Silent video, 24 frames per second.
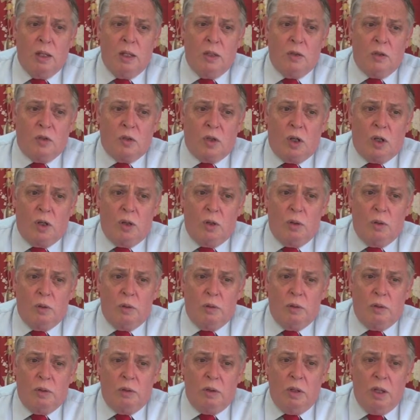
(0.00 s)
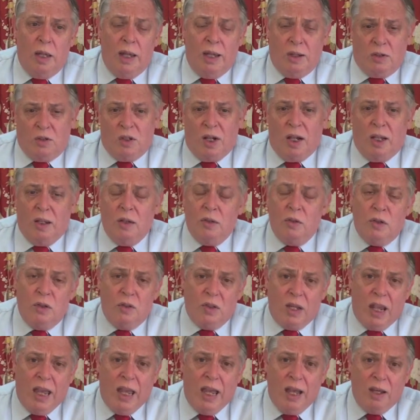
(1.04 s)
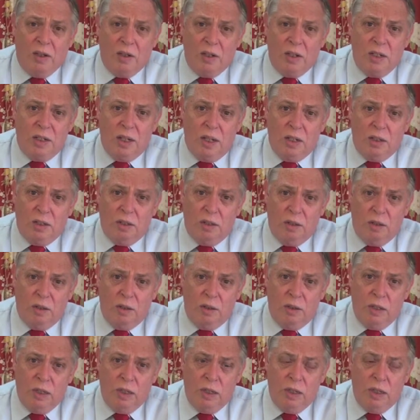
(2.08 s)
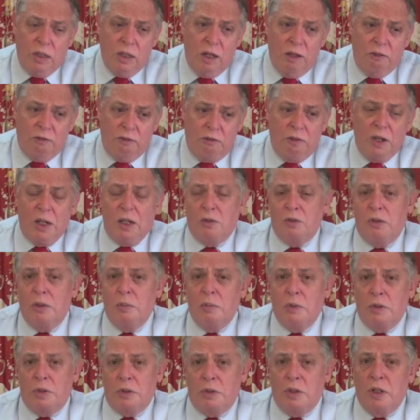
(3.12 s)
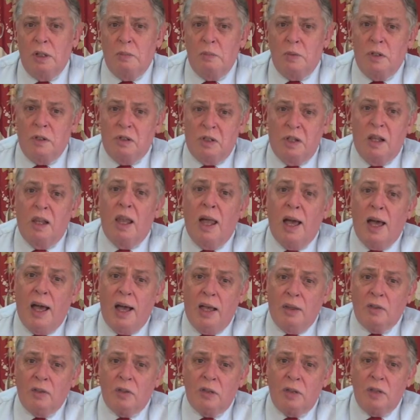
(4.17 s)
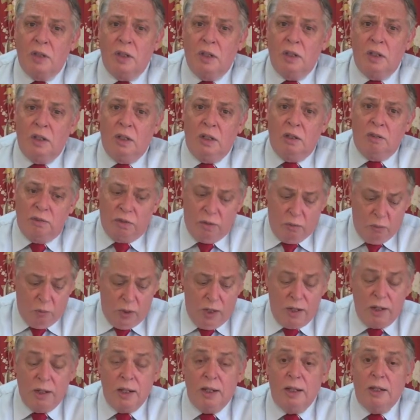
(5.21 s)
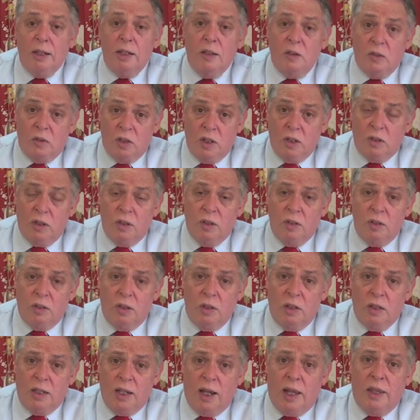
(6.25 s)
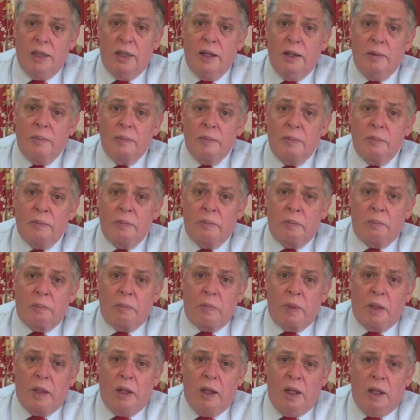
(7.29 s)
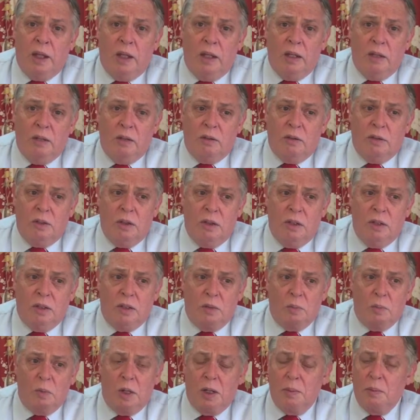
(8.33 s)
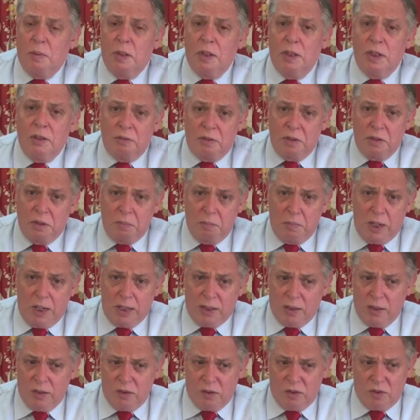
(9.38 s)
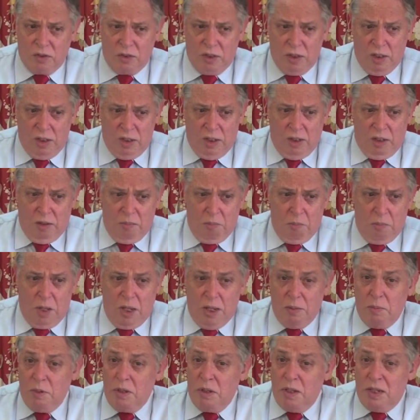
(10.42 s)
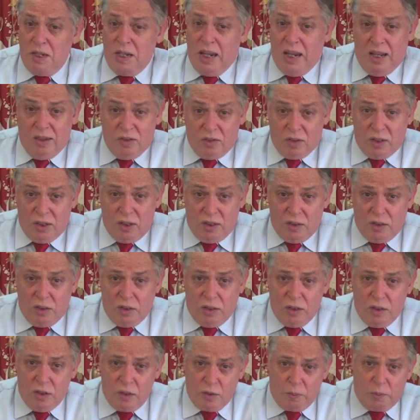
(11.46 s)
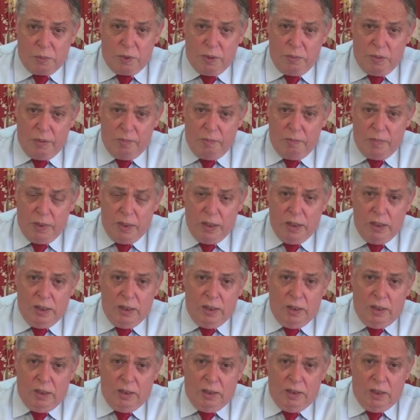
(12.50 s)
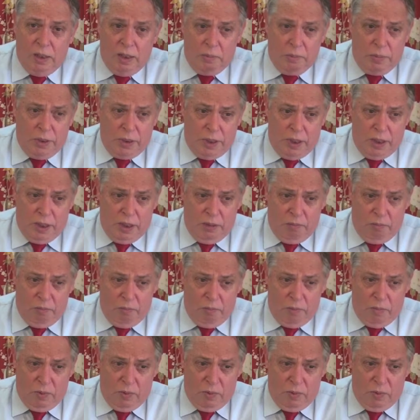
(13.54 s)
So our challenge is how to get the effect from the treatment to last from one needling session to the other. And it's my belief that magnets may be the answer to this problem, that by